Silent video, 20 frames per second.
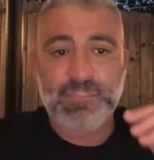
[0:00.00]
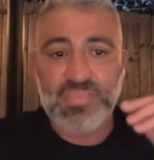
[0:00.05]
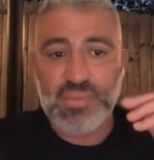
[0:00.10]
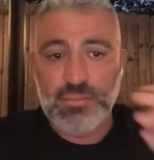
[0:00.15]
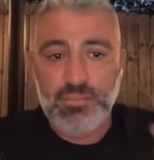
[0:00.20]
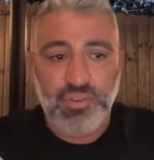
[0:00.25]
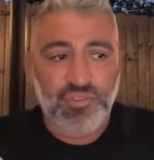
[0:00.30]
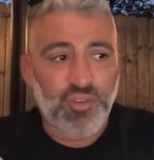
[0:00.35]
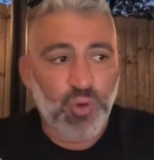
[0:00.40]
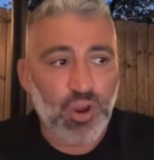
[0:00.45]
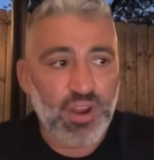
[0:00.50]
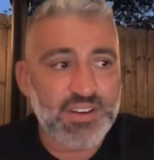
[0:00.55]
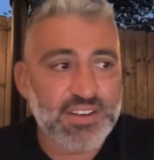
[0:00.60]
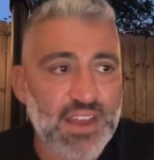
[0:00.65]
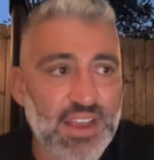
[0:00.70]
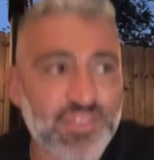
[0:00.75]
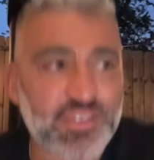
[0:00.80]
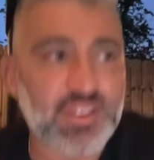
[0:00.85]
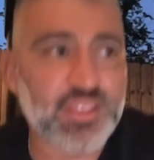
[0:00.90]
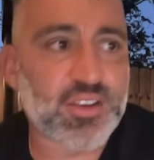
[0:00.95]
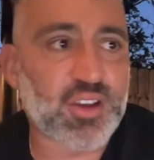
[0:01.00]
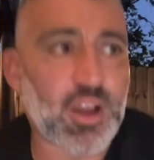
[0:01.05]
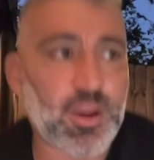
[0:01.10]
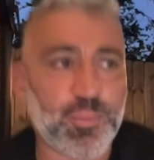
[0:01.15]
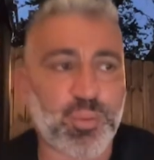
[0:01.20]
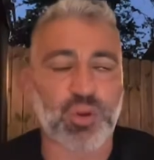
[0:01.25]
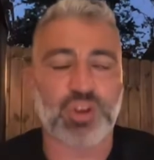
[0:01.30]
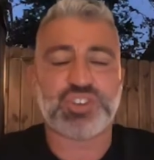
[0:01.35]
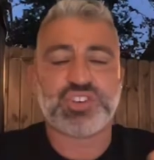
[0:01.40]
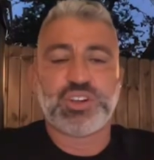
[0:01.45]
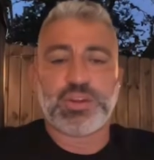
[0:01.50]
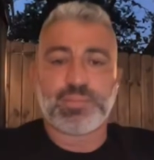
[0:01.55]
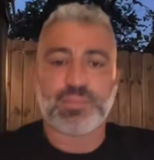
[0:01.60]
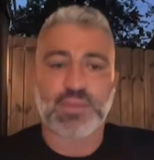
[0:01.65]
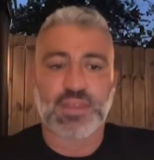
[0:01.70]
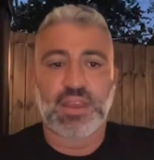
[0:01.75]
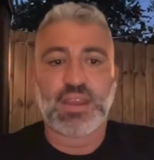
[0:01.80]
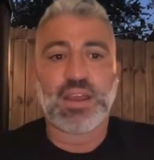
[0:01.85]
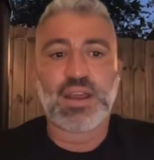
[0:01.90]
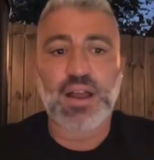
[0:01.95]
before I dive into the comp worksheet,
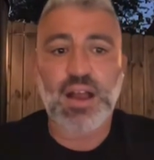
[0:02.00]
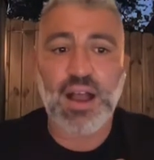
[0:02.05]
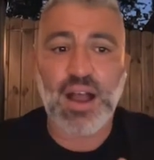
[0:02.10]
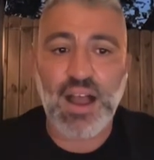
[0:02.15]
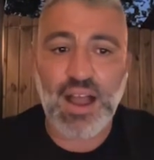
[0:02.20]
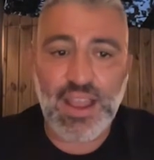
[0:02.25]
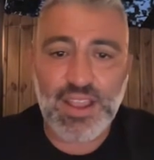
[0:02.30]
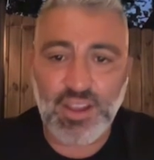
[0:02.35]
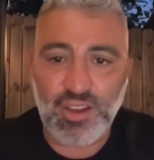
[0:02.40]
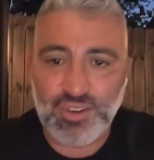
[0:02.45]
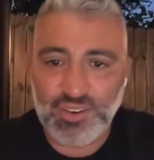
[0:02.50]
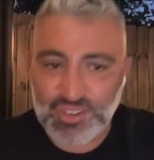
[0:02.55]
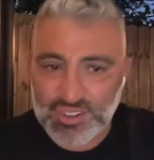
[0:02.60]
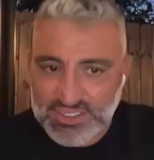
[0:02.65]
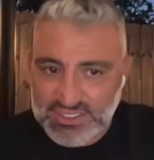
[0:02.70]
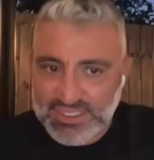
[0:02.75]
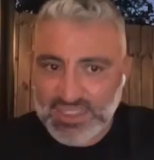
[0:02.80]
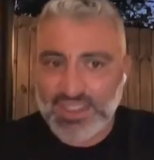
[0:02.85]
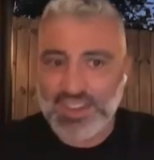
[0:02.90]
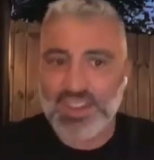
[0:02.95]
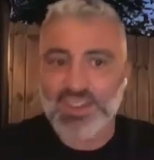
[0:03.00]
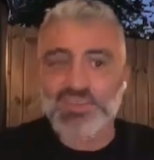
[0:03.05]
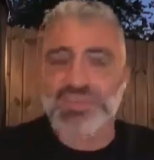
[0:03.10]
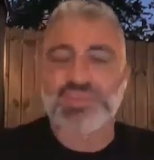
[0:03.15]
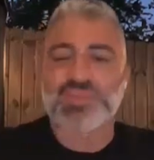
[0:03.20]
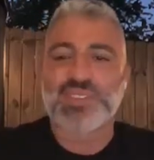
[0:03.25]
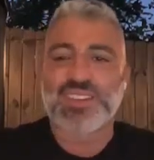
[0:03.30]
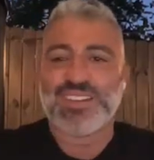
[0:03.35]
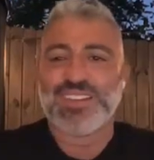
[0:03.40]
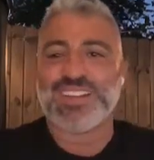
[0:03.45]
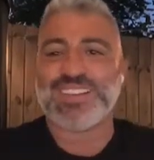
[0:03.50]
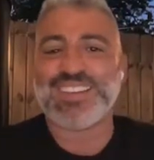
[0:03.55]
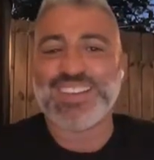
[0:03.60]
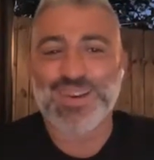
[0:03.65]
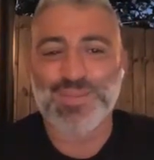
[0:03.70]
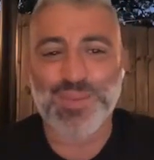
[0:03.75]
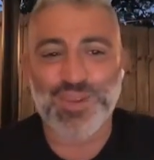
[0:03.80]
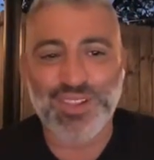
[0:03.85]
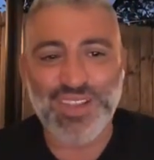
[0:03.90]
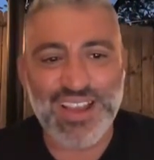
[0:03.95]
I understand that the
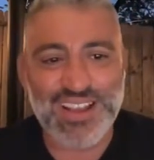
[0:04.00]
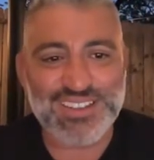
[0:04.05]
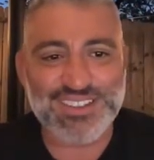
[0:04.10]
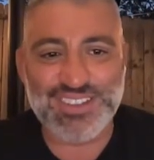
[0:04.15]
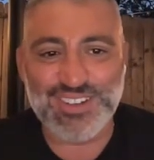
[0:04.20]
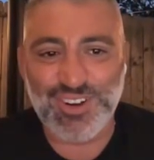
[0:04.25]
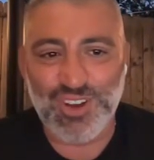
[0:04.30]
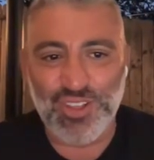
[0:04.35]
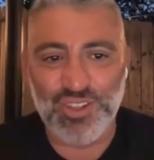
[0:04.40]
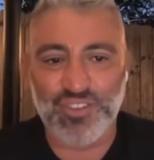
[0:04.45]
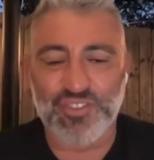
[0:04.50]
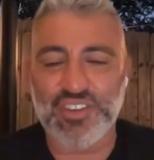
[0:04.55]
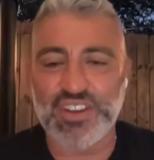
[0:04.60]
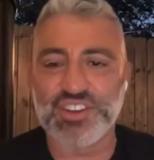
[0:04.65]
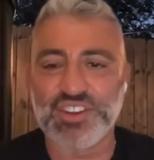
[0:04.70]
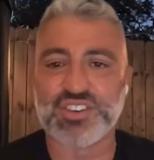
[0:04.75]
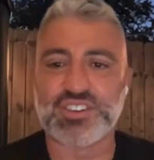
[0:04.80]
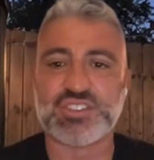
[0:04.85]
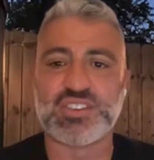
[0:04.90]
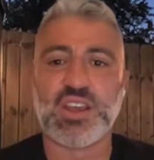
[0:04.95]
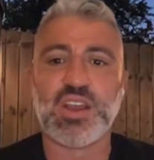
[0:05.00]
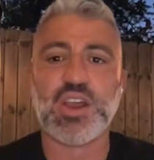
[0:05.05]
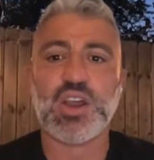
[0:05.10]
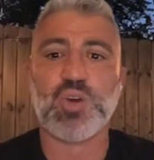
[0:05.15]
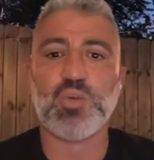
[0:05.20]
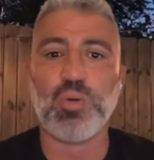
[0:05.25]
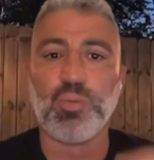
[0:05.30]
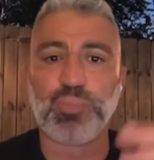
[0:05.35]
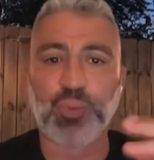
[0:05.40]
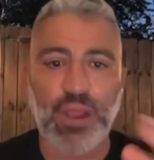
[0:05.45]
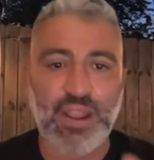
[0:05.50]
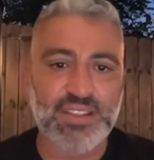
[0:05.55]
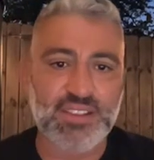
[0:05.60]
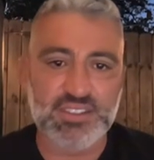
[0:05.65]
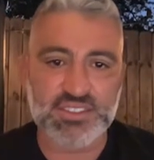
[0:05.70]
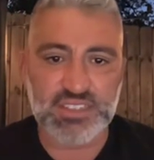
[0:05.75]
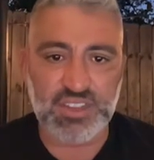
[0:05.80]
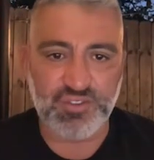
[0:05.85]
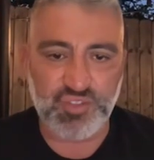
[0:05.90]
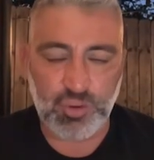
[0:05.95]
MLS and other features will break
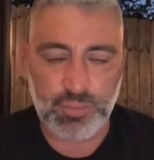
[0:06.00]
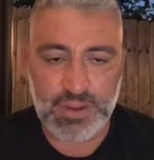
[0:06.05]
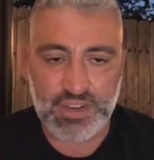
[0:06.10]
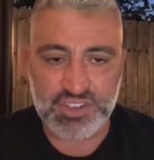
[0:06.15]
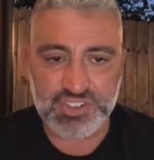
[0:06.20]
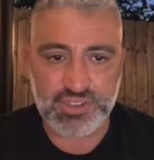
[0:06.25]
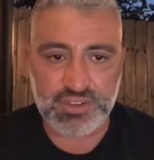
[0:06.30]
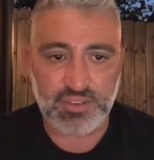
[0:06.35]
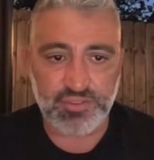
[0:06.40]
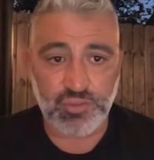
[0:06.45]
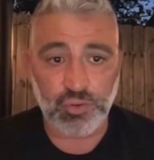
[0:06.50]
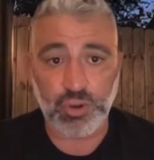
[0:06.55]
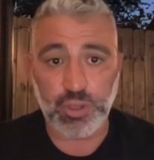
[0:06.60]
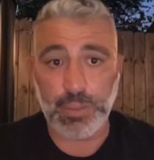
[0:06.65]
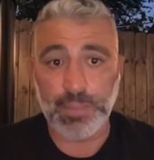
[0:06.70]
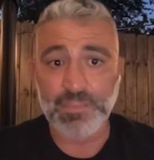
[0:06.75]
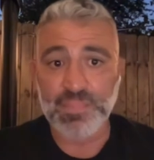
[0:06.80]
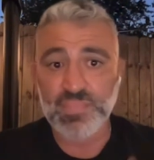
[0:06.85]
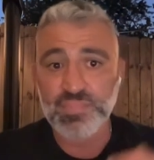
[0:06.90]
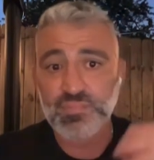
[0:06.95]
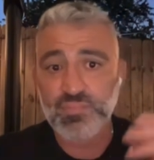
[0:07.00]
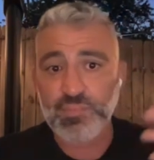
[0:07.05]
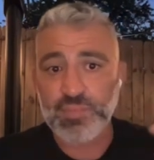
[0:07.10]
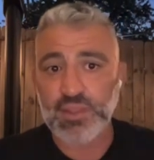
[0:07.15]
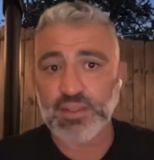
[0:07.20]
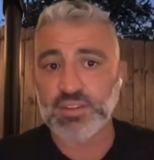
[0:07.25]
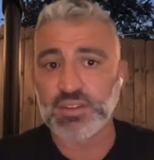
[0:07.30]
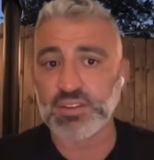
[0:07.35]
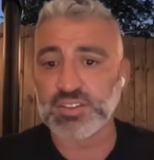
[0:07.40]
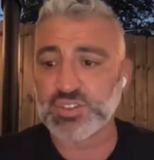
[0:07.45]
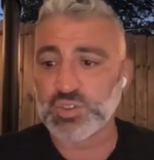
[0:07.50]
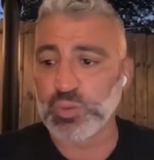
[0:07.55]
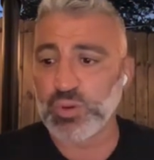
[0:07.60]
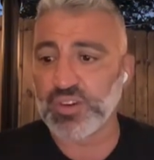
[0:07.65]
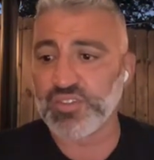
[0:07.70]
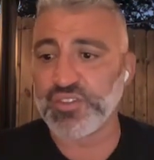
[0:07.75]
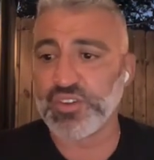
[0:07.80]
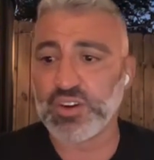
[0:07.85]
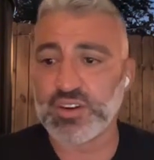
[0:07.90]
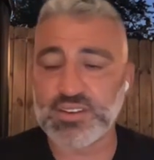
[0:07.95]
this information down for you to the square
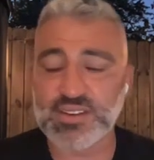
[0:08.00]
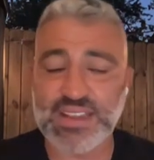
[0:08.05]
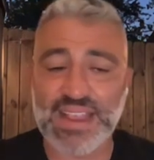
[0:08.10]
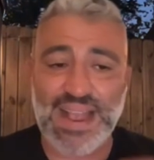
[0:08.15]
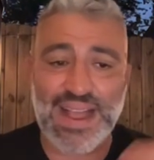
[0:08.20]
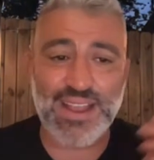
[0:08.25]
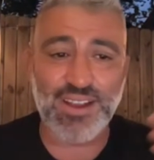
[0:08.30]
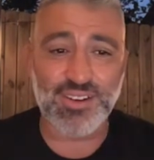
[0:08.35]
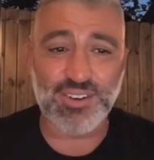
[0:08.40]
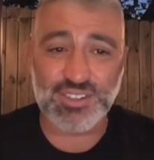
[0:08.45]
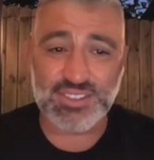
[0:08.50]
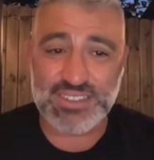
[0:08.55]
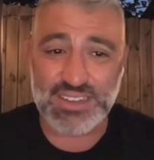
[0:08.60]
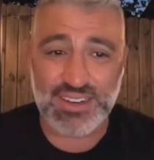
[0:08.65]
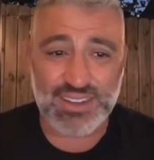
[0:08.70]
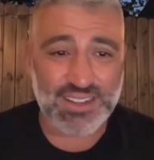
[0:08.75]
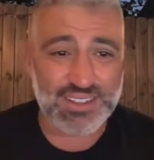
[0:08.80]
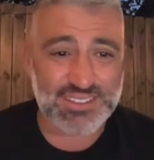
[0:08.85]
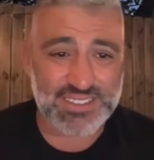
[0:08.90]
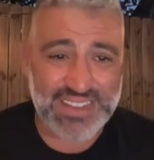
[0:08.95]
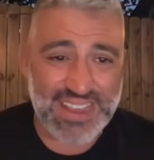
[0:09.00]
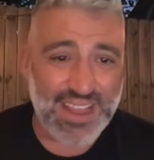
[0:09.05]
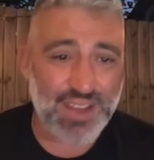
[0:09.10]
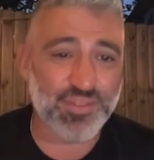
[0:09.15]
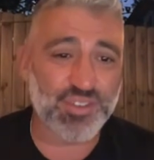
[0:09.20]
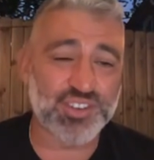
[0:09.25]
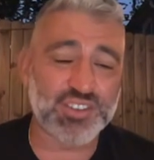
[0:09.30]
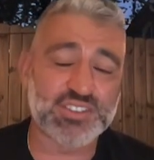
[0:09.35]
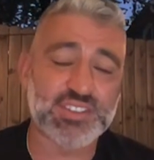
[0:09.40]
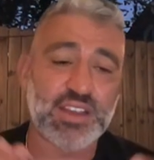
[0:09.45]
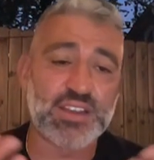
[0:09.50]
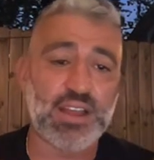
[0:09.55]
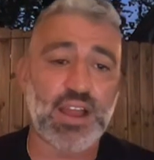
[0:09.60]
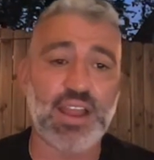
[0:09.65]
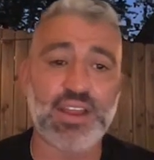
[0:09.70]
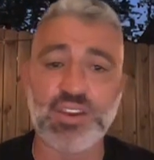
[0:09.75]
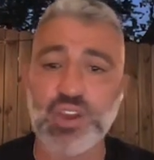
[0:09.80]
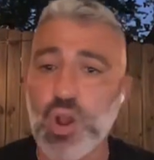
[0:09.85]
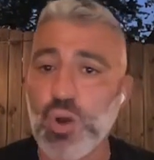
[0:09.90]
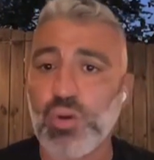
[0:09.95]
foot. I understand it gets the averages. I
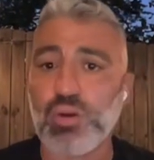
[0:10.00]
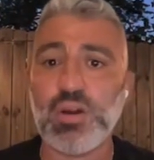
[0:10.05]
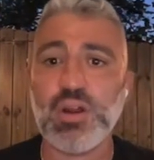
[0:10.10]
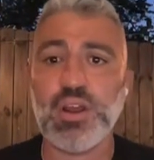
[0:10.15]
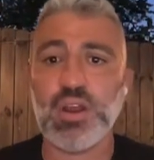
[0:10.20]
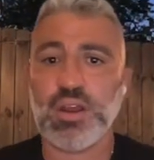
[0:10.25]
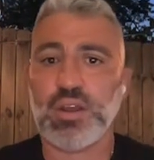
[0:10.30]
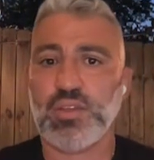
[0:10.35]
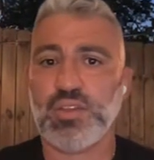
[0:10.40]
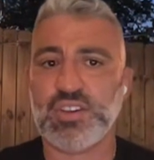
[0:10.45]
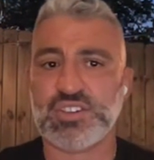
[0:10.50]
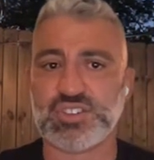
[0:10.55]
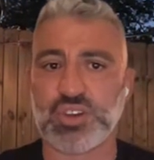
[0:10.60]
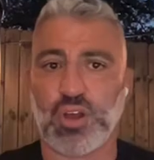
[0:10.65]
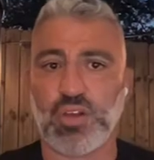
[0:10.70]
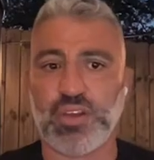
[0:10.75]
know this all